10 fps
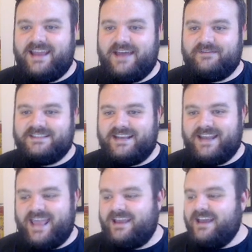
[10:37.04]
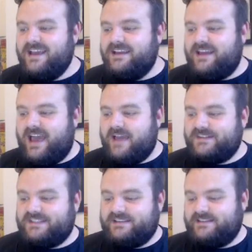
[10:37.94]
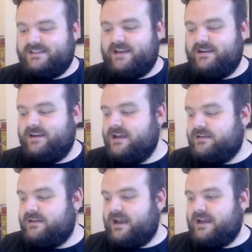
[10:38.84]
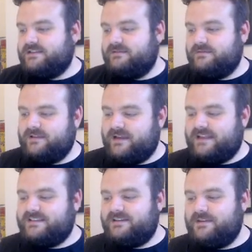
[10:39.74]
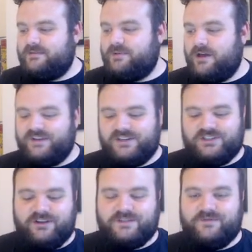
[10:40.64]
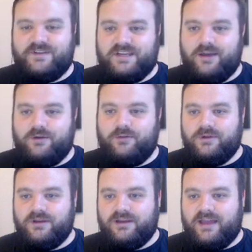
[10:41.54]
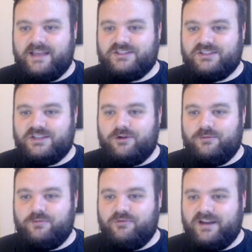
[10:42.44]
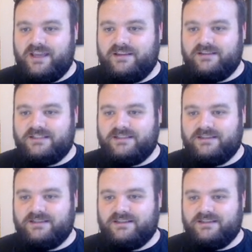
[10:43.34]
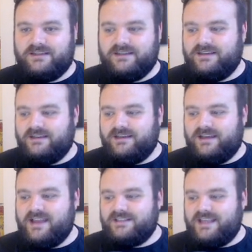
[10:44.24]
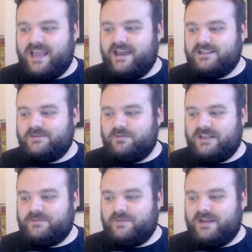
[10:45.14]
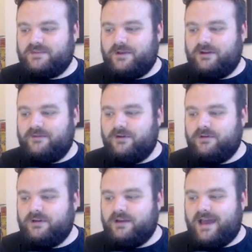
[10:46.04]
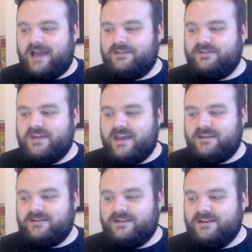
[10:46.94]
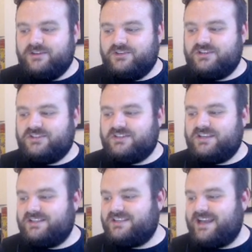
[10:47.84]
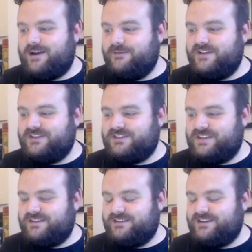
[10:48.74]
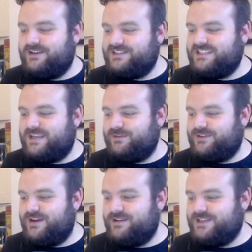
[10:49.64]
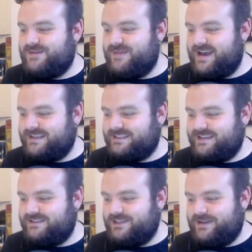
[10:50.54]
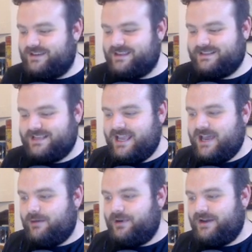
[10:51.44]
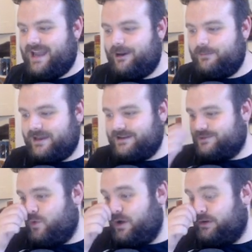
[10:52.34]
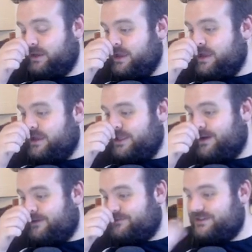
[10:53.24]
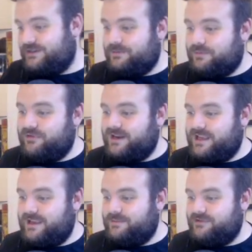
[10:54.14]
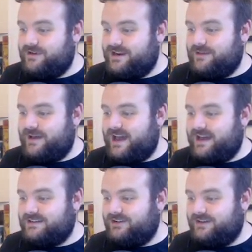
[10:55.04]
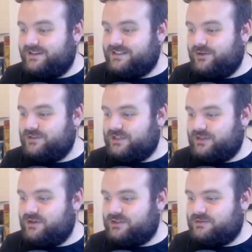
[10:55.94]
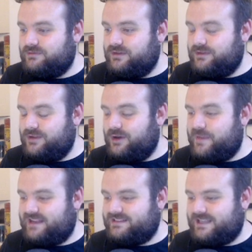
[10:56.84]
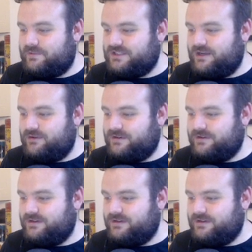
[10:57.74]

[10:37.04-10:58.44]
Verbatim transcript: Heaven sent 8. No, Heaven sent to 10. I, I did the perfect shots video. It's so brilliant. It yeah, it's it's it's beautiful. And then just to salvage the concept of Doctor Who magazine doing this, we're putting Hellbent as one. You have to do pretty pretty bad in order to undercut your best episode.